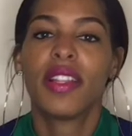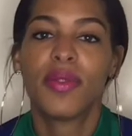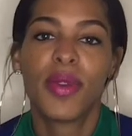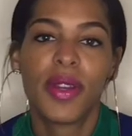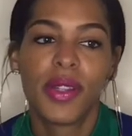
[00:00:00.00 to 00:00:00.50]

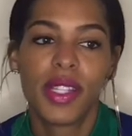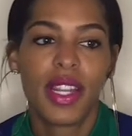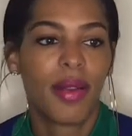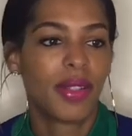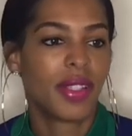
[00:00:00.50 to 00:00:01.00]
worst, and
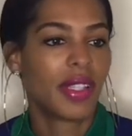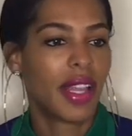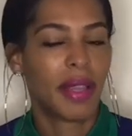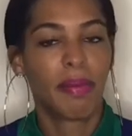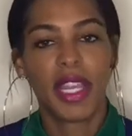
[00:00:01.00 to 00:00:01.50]
I was just
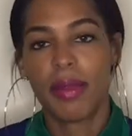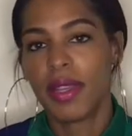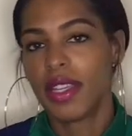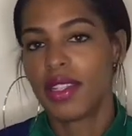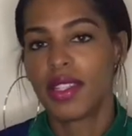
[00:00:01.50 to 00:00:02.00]
like,
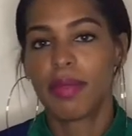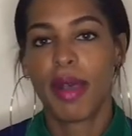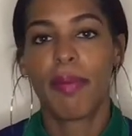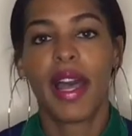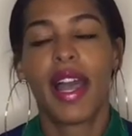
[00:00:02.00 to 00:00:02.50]
maybe it's just my
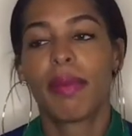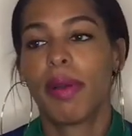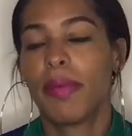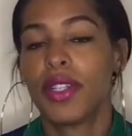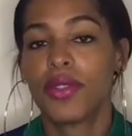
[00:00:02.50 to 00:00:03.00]
back, my
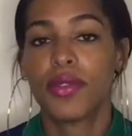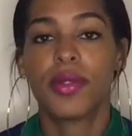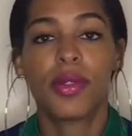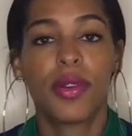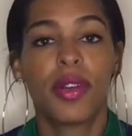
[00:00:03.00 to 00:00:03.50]
menstrual was
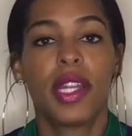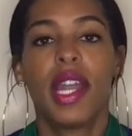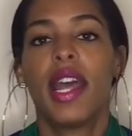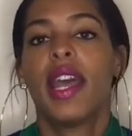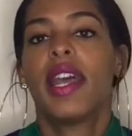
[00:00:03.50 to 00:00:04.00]
on,
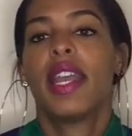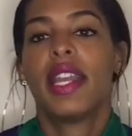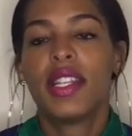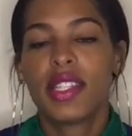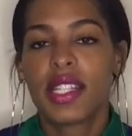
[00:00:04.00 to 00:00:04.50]
and
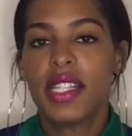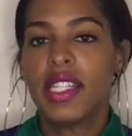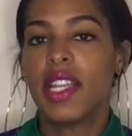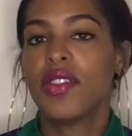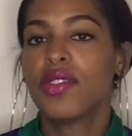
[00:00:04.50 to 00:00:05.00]
it just
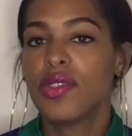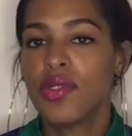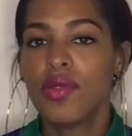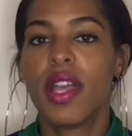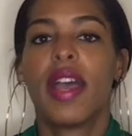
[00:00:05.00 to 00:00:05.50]
continued to
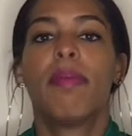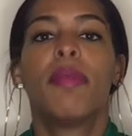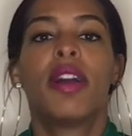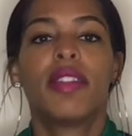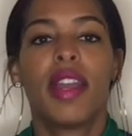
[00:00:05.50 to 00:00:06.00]
do that
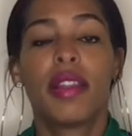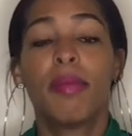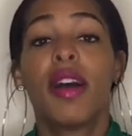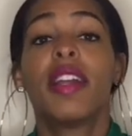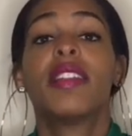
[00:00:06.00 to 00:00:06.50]
month after
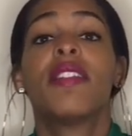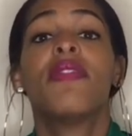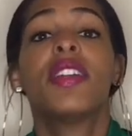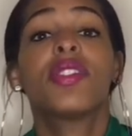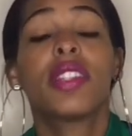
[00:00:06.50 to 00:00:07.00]
month, and then
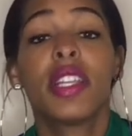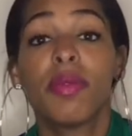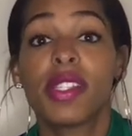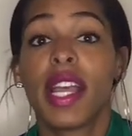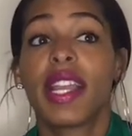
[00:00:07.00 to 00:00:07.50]
eventually it
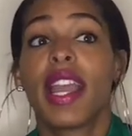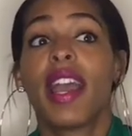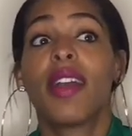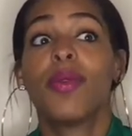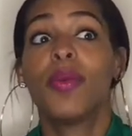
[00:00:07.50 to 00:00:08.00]
was like
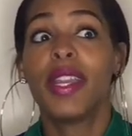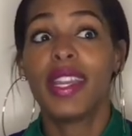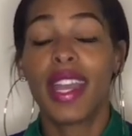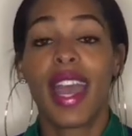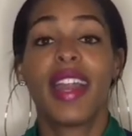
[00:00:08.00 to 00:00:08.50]

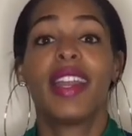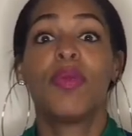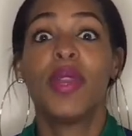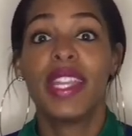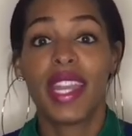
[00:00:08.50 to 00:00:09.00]
week
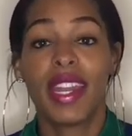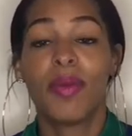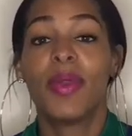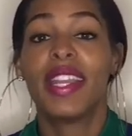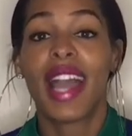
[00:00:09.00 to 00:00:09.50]
in and
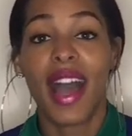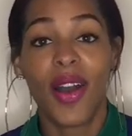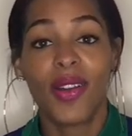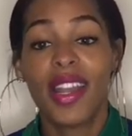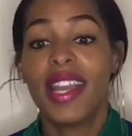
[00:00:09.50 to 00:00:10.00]
week
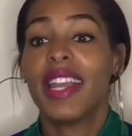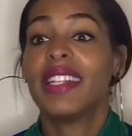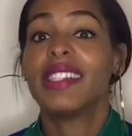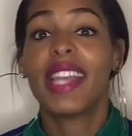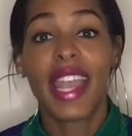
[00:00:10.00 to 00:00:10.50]
out,
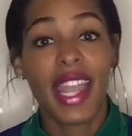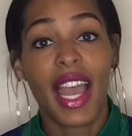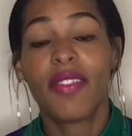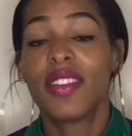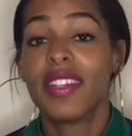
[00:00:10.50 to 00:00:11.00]
day
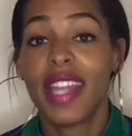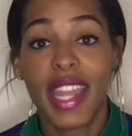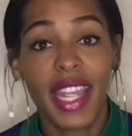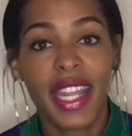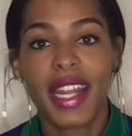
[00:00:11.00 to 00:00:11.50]
after
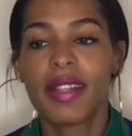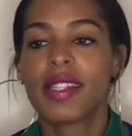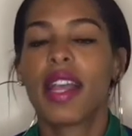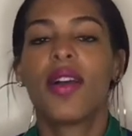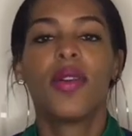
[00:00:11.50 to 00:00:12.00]
day, and I was
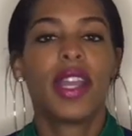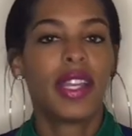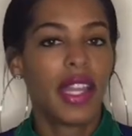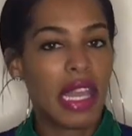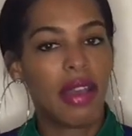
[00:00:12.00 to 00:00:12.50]
like, okay,
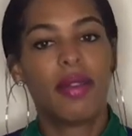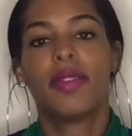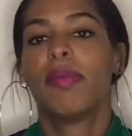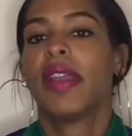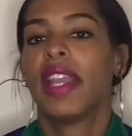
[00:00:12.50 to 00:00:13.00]
now the
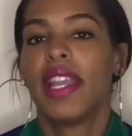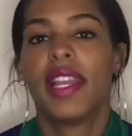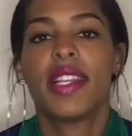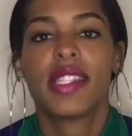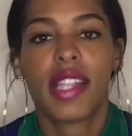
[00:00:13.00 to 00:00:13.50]
pain
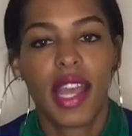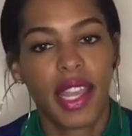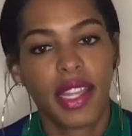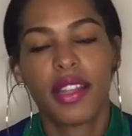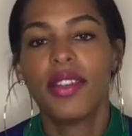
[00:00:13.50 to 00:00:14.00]
is
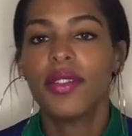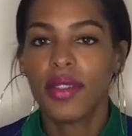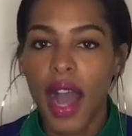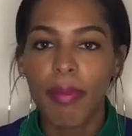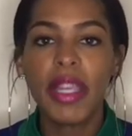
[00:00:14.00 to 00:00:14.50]
like,
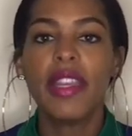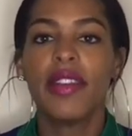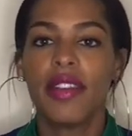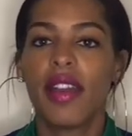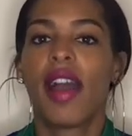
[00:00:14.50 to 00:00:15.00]
I'm
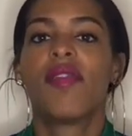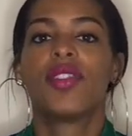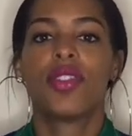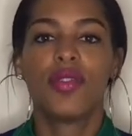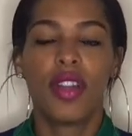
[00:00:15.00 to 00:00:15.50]
here, I've
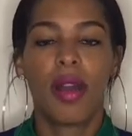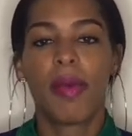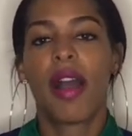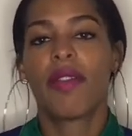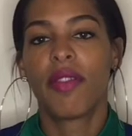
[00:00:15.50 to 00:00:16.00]
showed up,
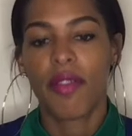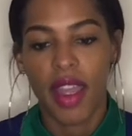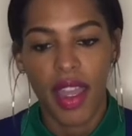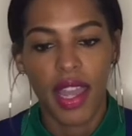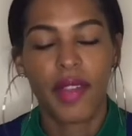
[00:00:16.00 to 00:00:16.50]
I've
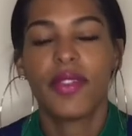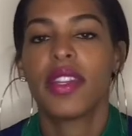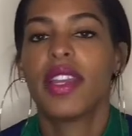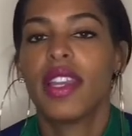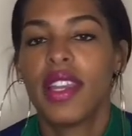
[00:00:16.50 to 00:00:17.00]
arrived,
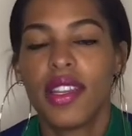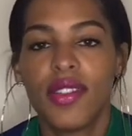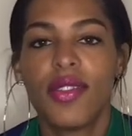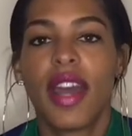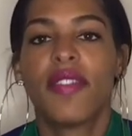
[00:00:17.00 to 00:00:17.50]
and
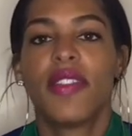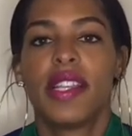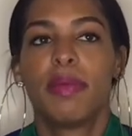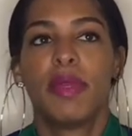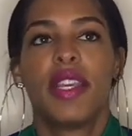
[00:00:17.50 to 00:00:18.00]
you gotta face
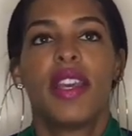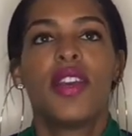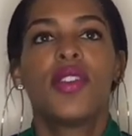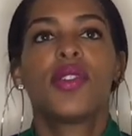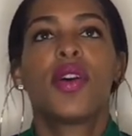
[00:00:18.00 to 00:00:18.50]
me.
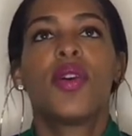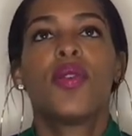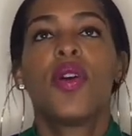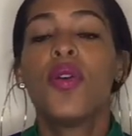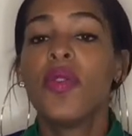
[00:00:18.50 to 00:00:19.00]
So
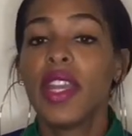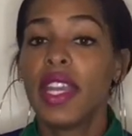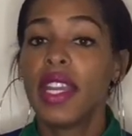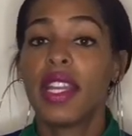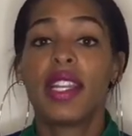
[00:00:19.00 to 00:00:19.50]
COVID
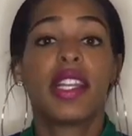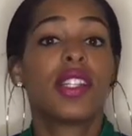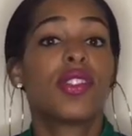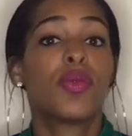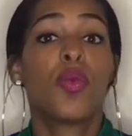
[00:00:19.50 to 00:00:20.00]
hit, it
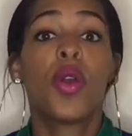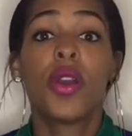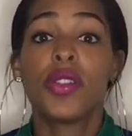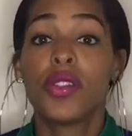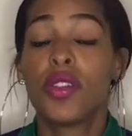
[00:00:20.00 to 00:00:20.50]
gets
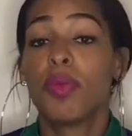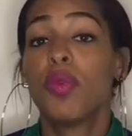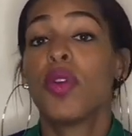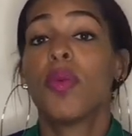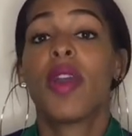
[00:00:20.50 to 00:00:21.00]
worse to the
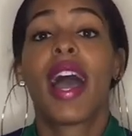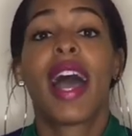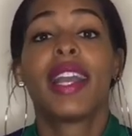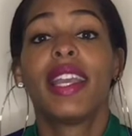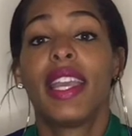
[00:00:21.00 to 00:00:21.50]
point where
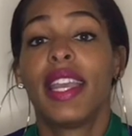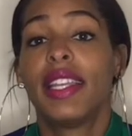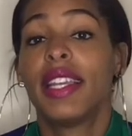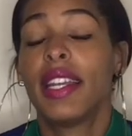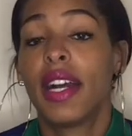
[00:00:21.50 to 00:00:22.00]
I can't
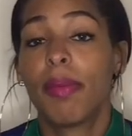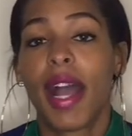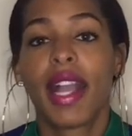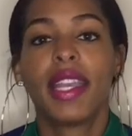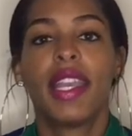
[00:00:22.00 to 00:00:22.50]
get up,
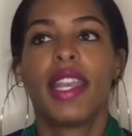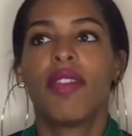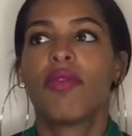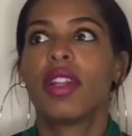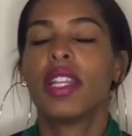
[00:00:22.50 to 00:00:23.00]
I can't
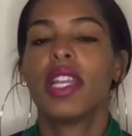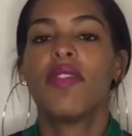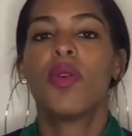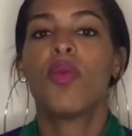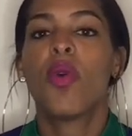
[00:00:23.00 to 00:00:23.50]
really
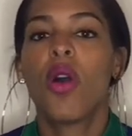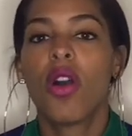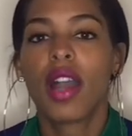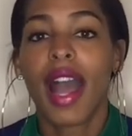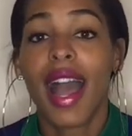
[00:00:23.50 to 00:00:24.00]
even
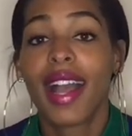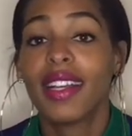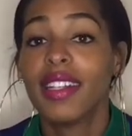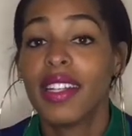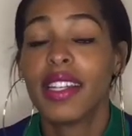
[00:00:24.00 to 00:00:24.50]
walk, I
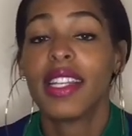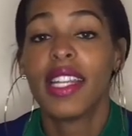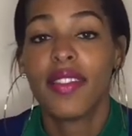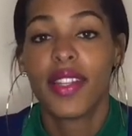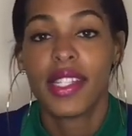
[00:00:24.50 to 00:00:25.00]
couldn't
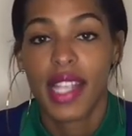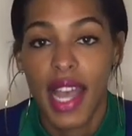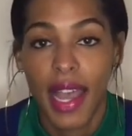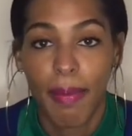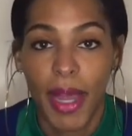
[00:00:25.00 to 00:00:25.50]
even
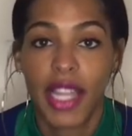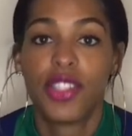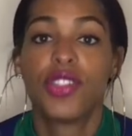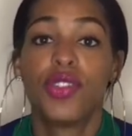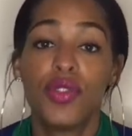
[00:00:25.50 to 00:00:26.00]
tie my
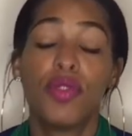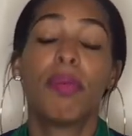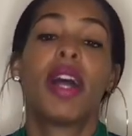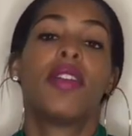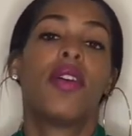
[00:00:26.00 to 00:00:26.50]
shoe.
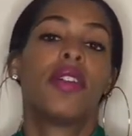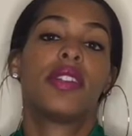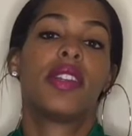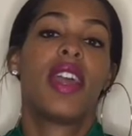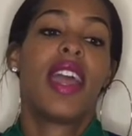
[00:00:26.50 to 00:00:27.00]
My daughter
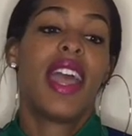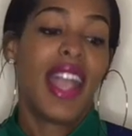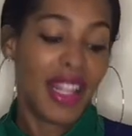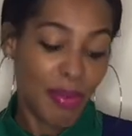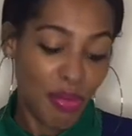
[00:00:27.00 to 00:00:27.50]

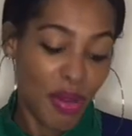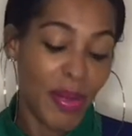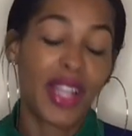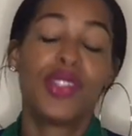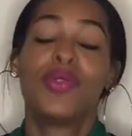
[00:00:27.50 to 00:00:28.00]
had to put
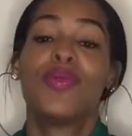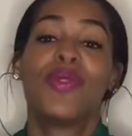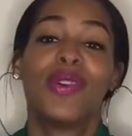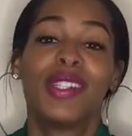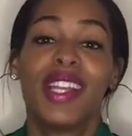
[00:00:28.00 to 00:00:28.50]
my shoe
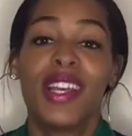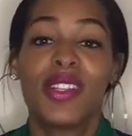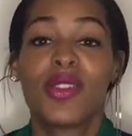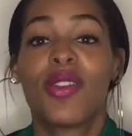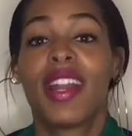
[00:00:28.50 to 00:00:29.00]
on
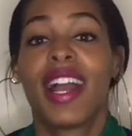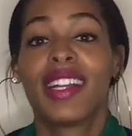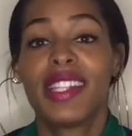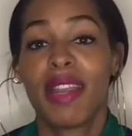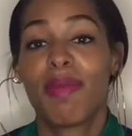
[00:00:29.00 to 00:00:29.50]
so that I
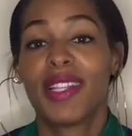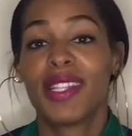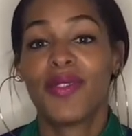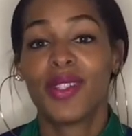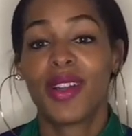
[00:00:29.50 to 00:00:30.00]
could take
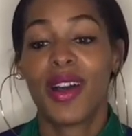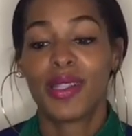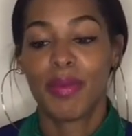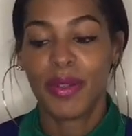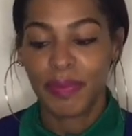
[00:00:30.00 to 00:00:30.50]
myself to the
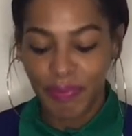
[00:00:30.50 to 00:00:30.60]
hospital.